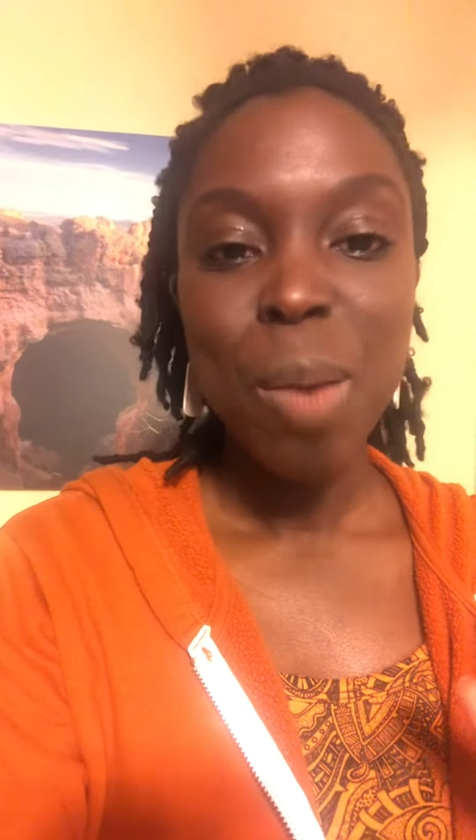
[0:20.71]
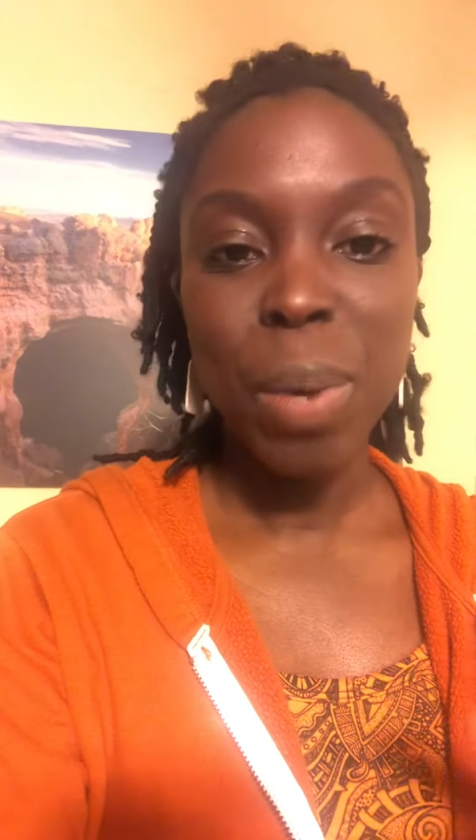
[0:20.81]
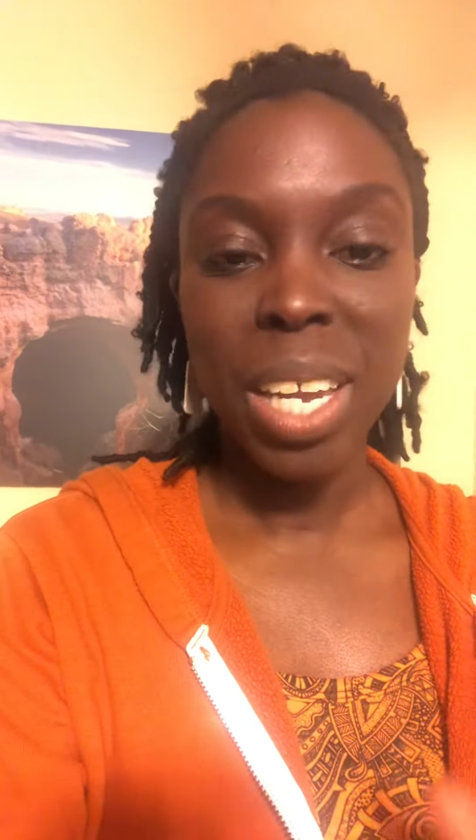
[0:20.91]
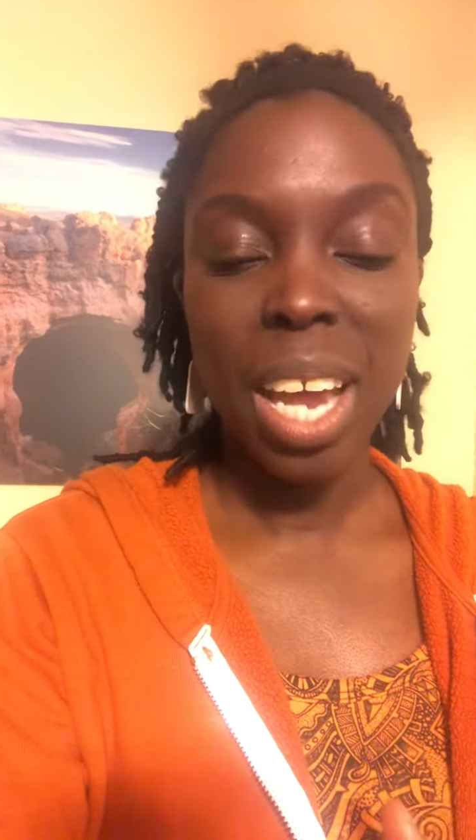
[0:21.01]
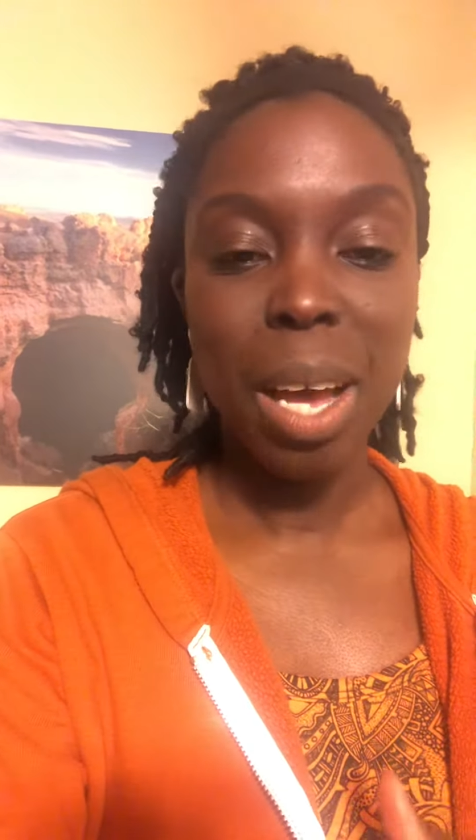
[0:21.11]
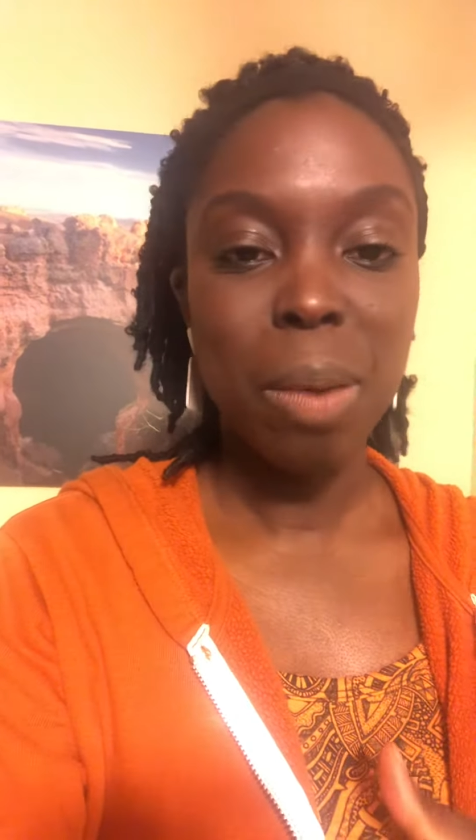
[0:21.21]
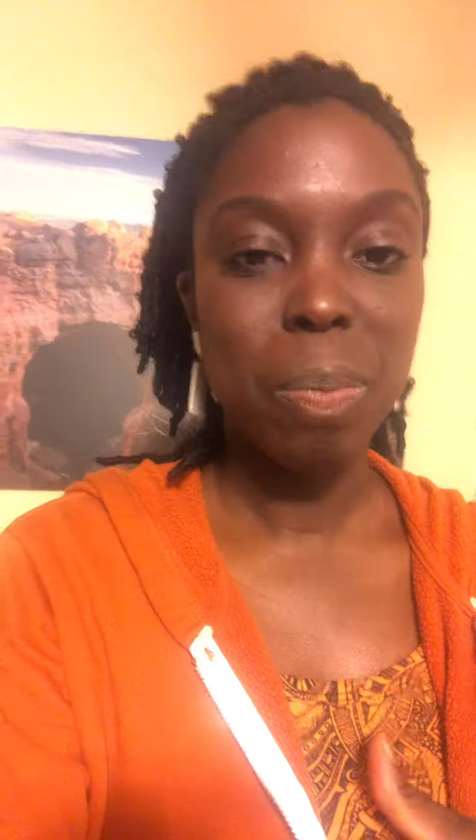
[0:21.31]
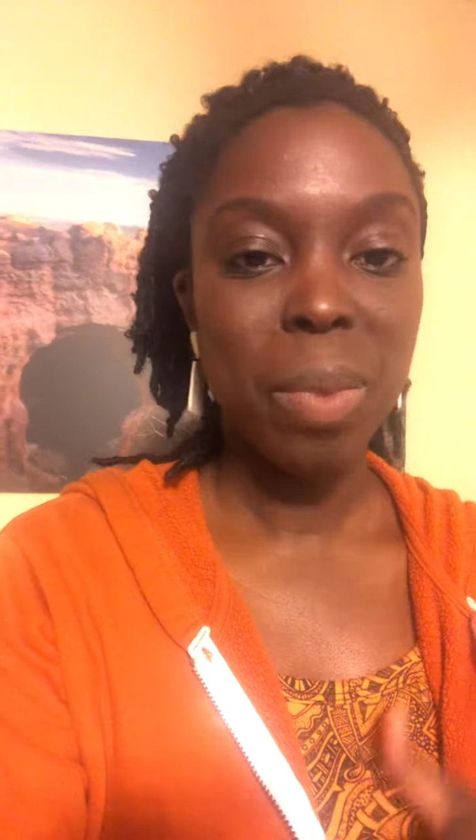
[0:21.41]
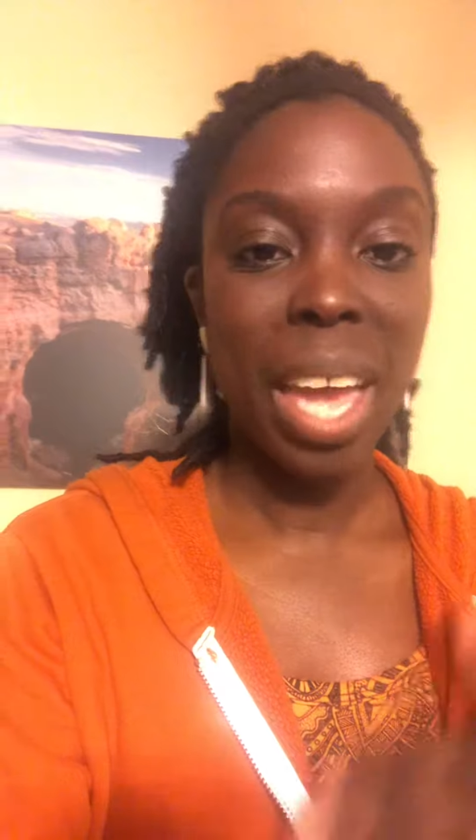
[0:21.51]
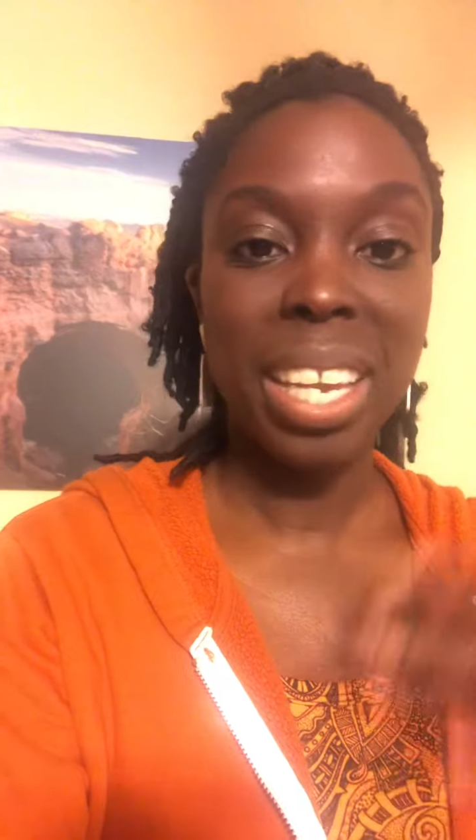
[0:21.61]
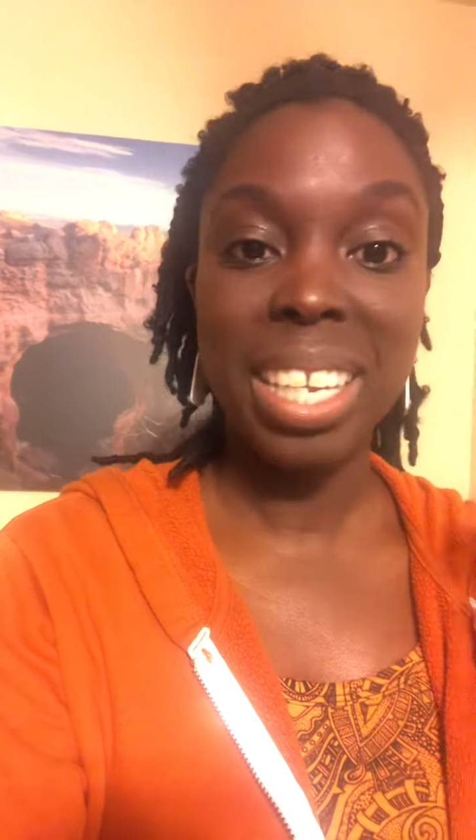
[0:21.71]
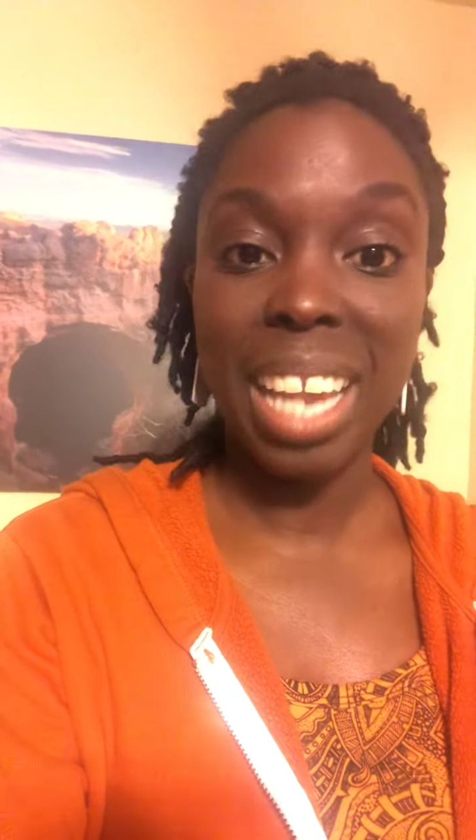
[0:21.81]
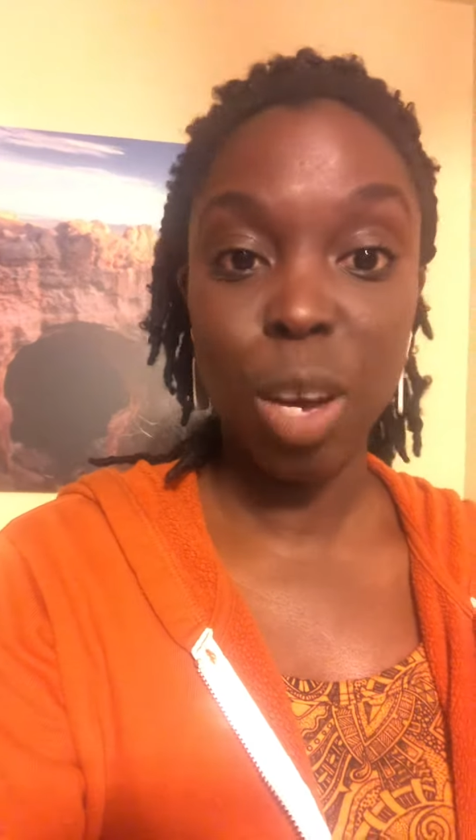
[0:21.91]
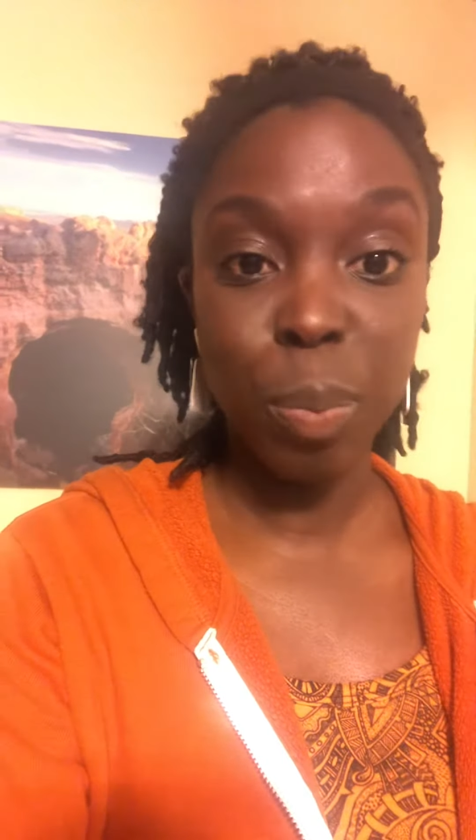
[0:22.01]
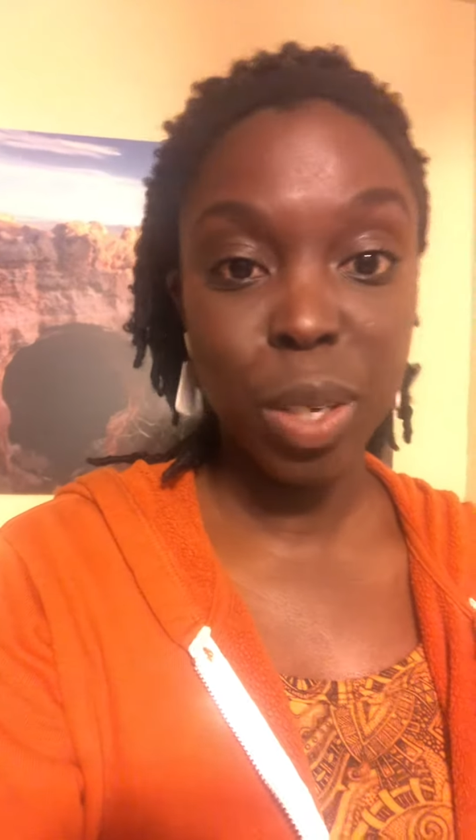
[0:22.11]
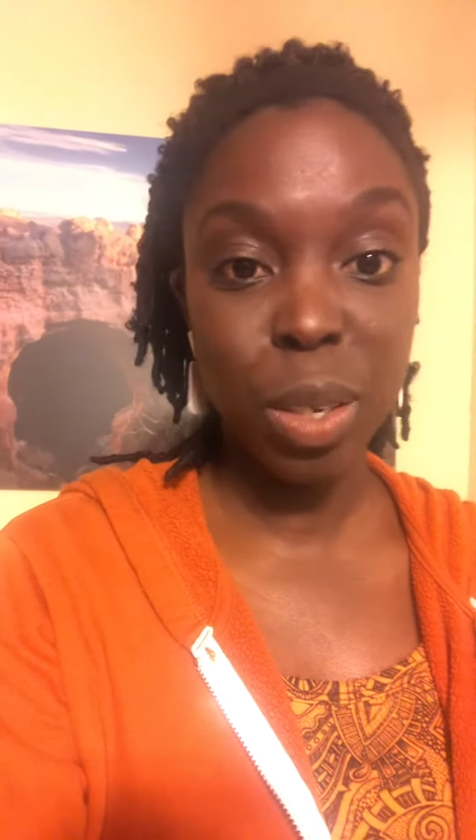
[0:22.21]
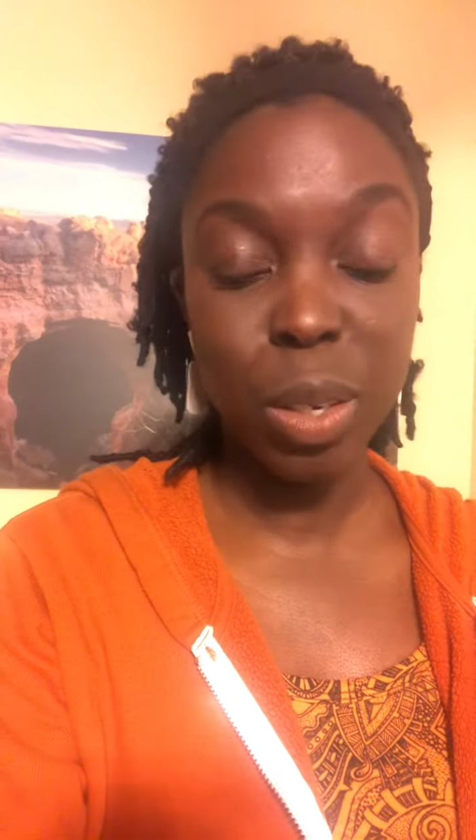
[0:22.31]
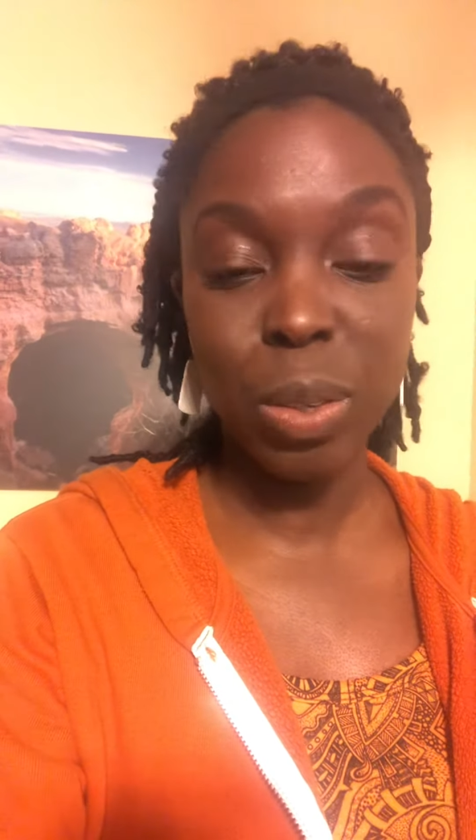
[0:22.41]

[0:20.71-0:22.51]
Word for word: but um, I can help you